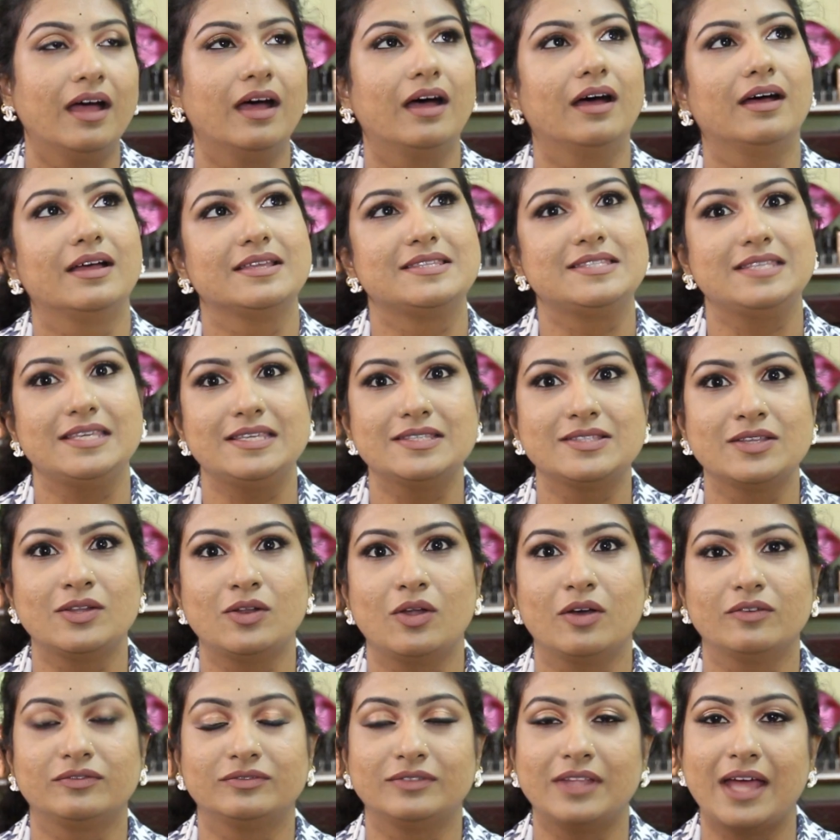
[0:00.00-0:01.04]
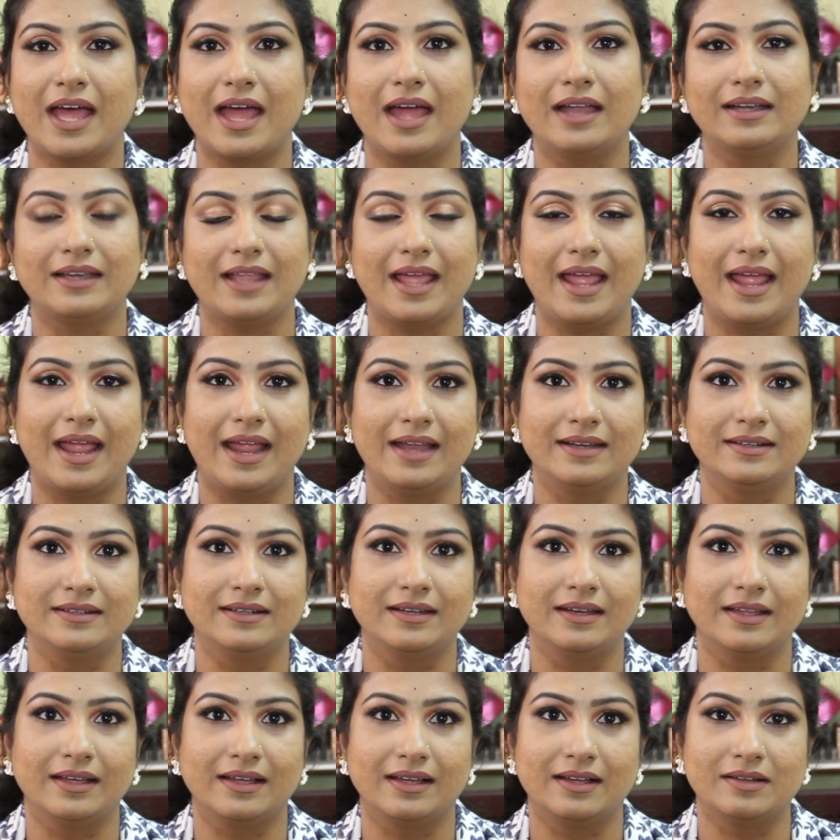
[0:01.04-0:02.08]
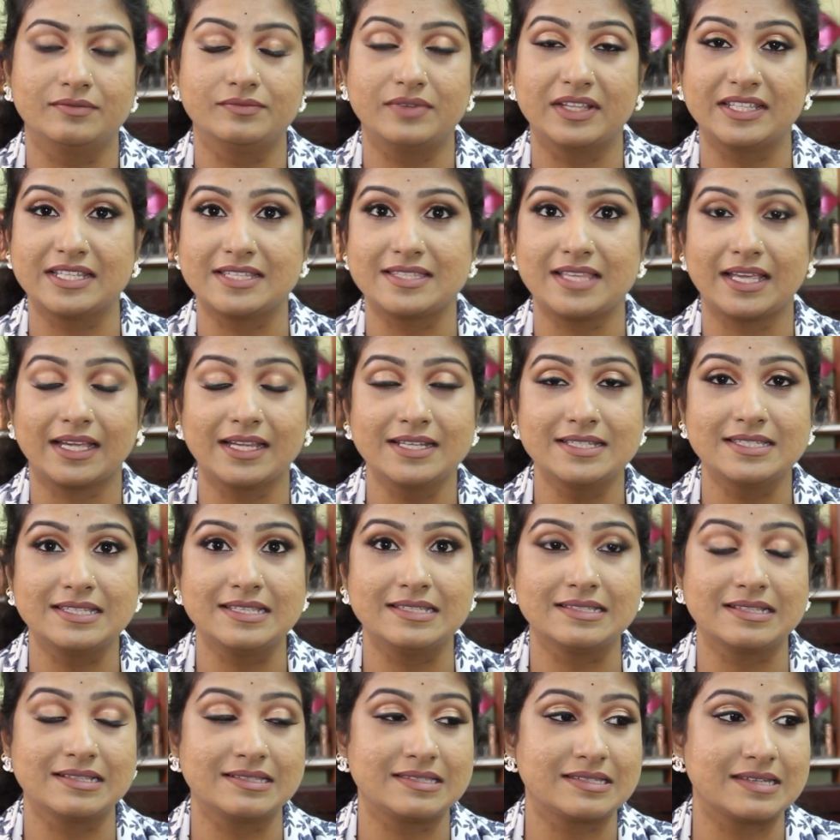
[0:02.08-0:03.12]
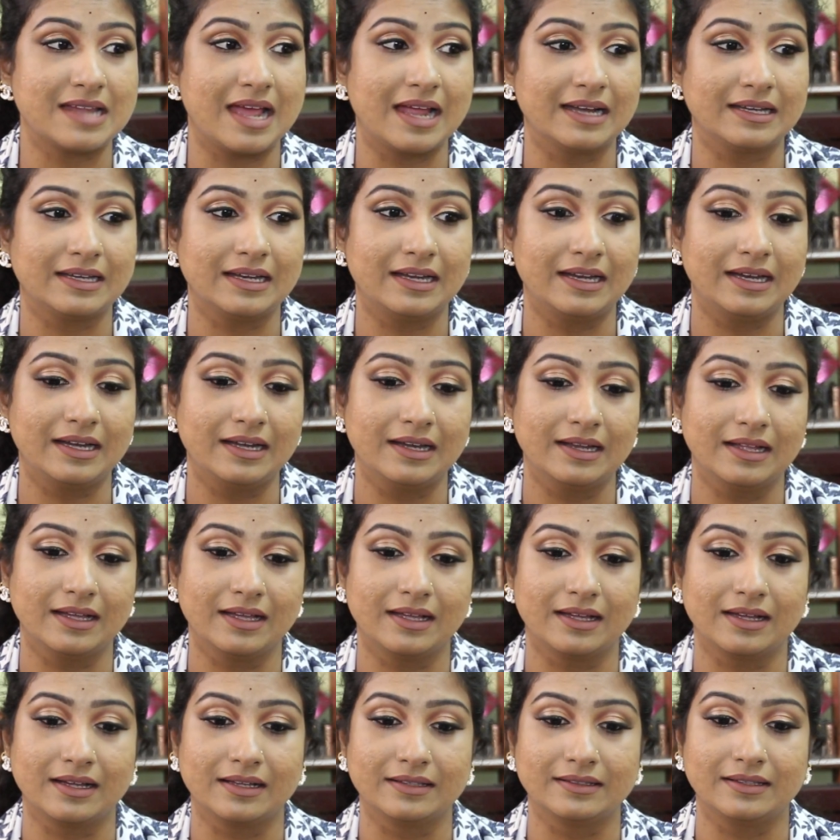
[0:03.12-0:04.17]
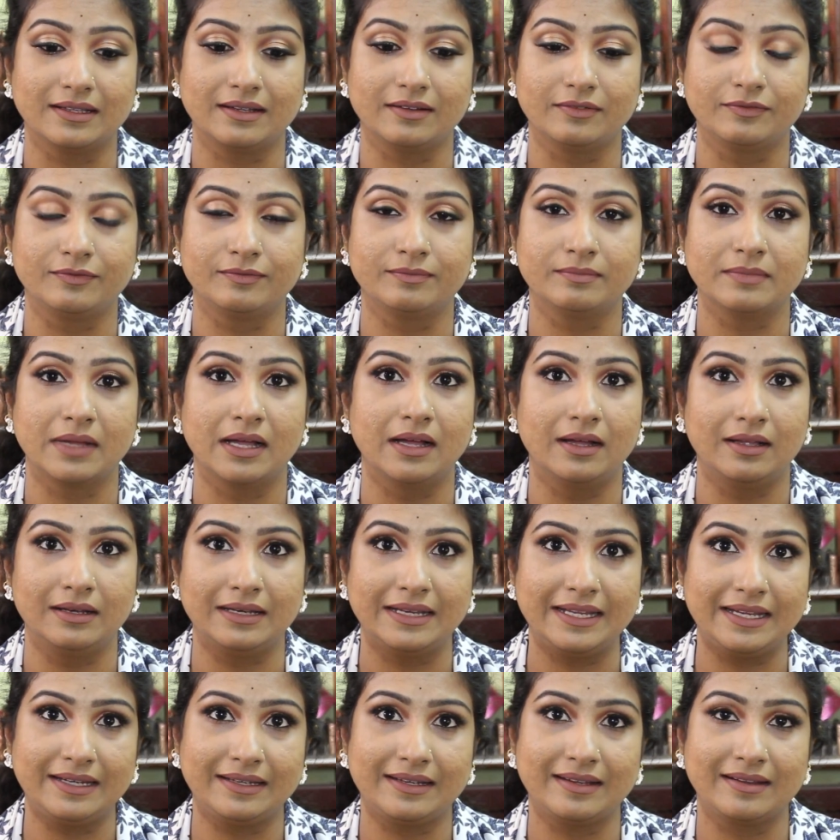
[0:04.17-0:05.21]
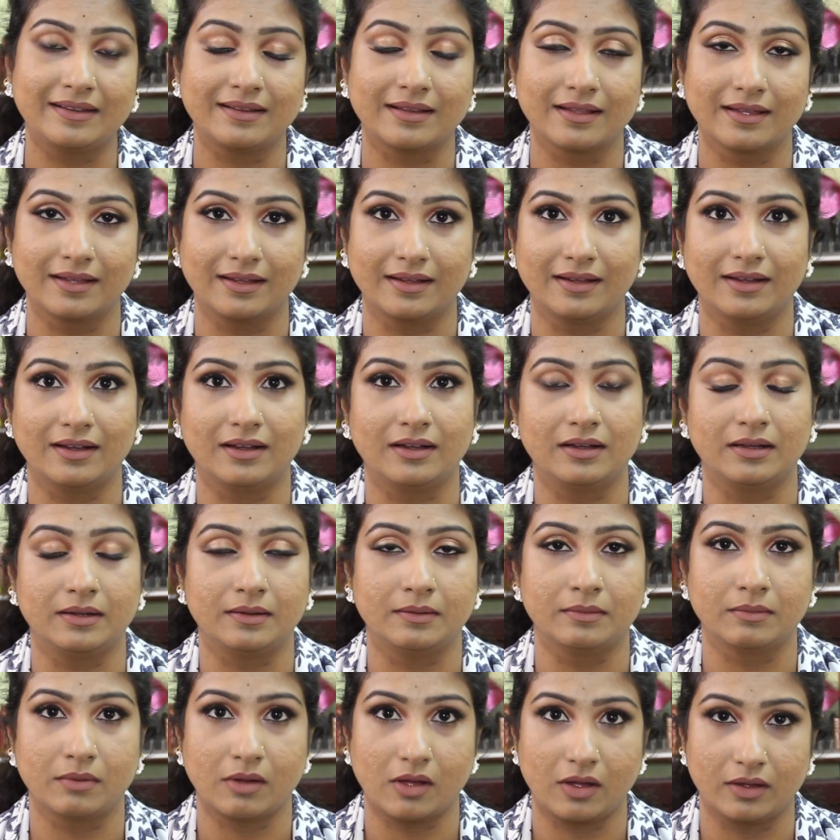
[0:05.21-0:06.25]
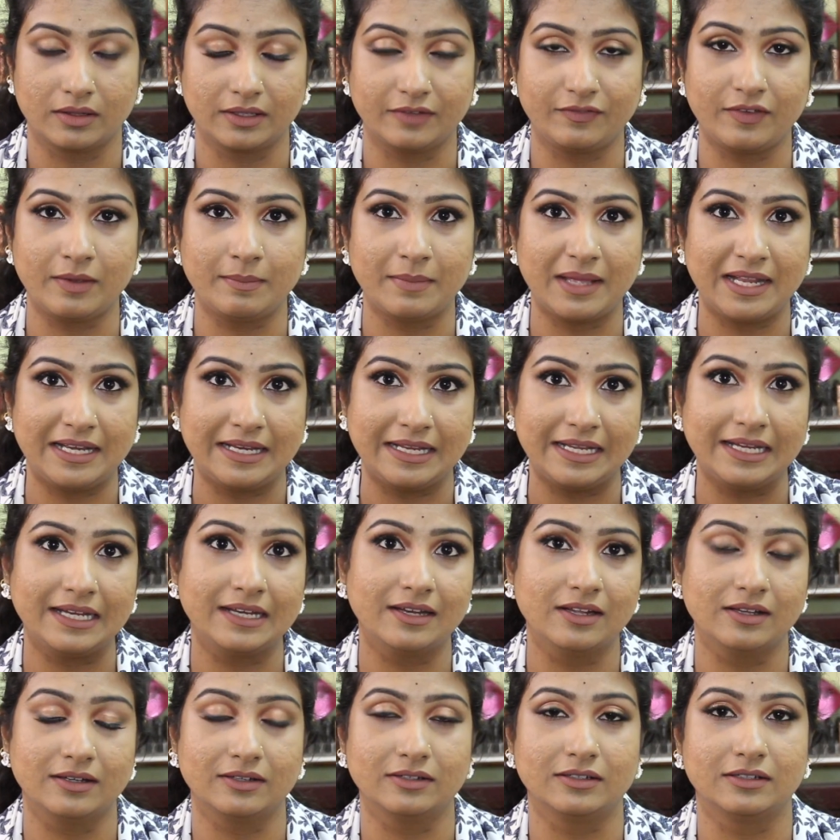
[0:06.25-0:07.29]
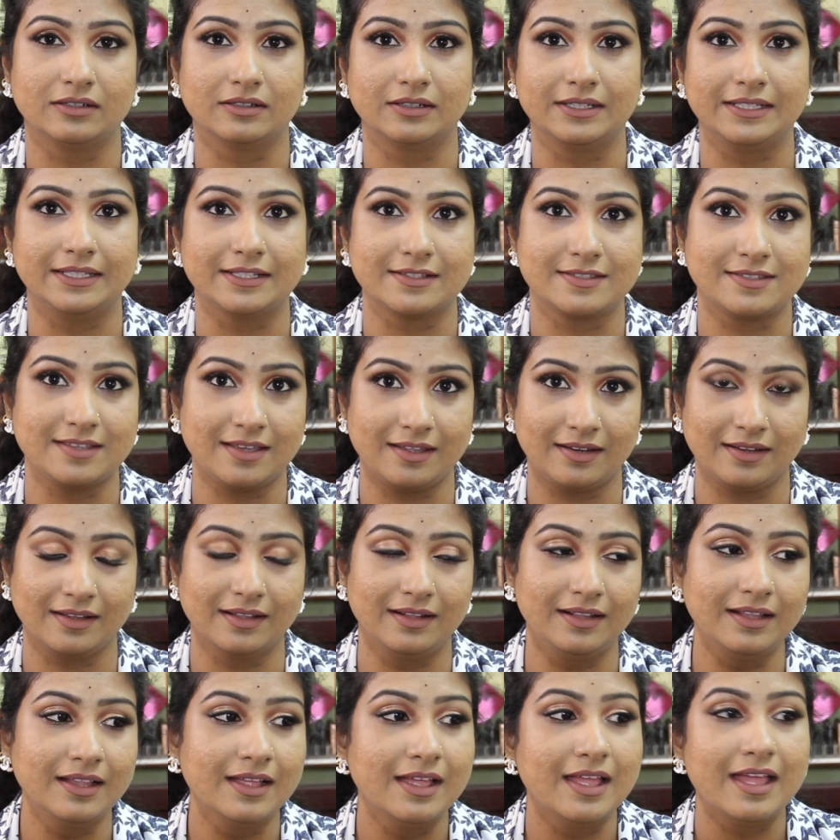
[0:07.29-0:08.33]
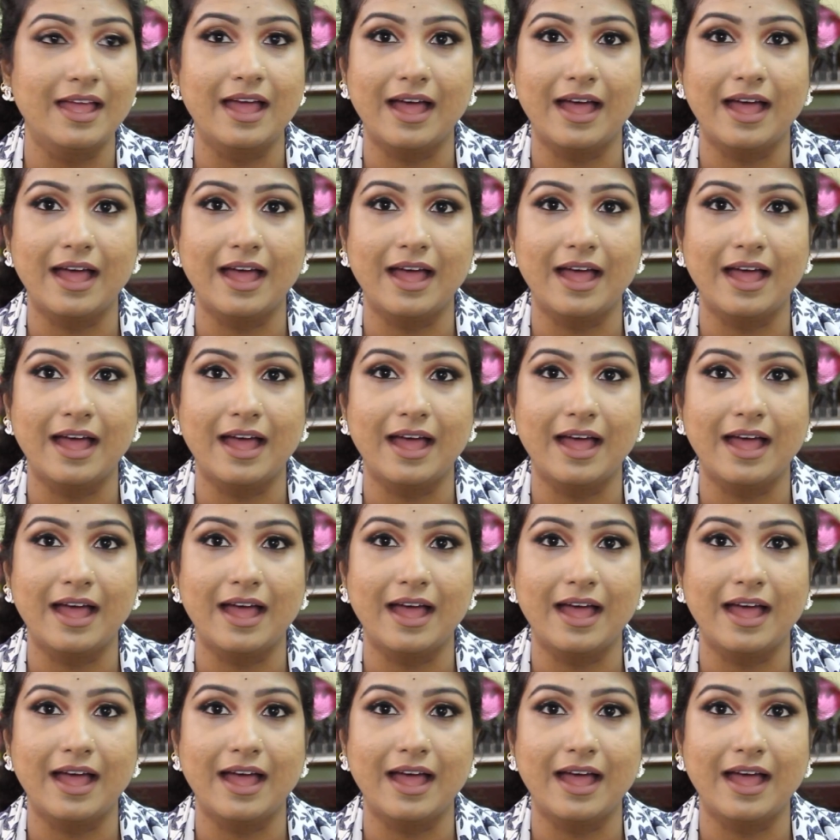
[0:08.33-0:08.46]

uh, season of that, and uh, when the second season started, uh, the uh, lead uh, the female lead uh, in the serial,